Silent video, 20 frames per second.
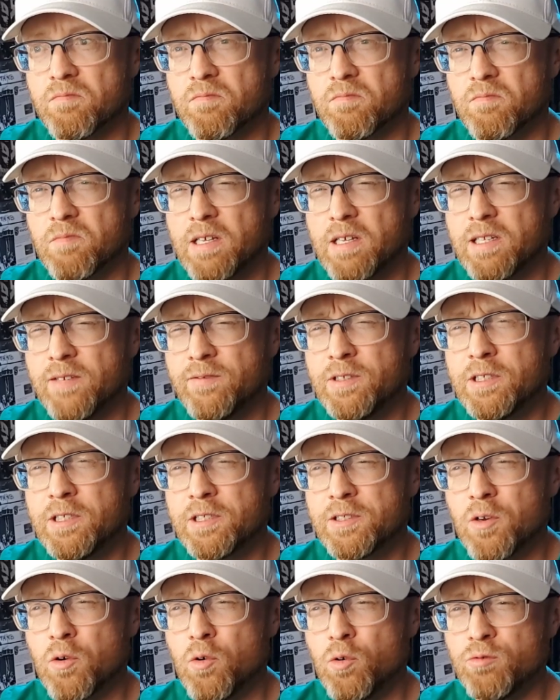They lived in
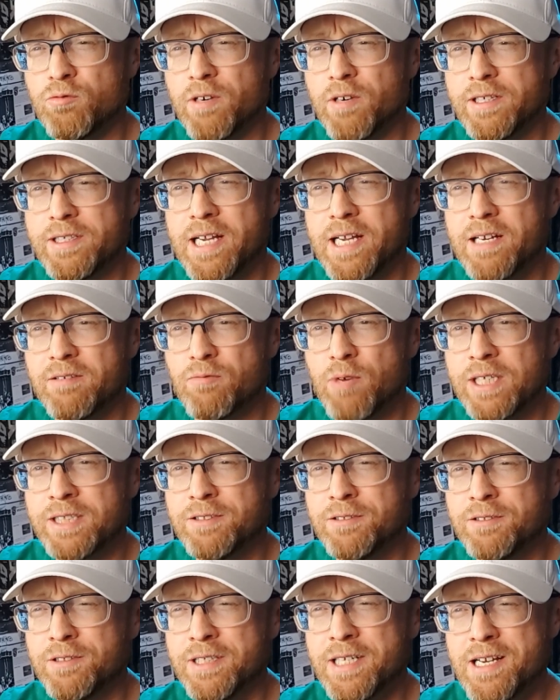this old rundown
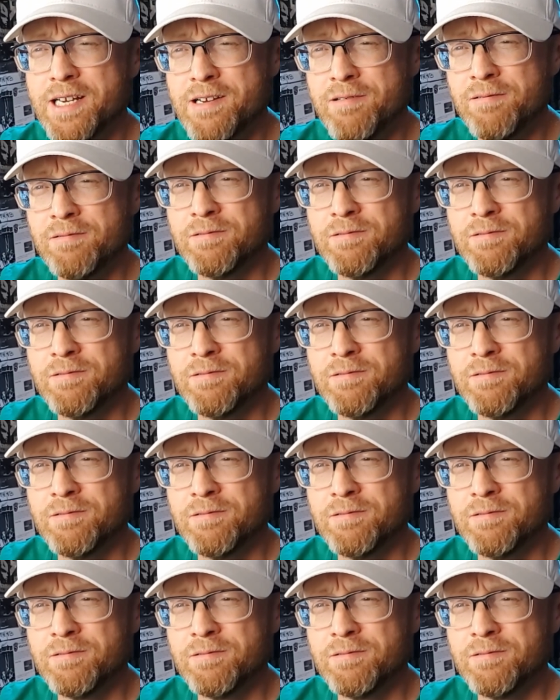western town?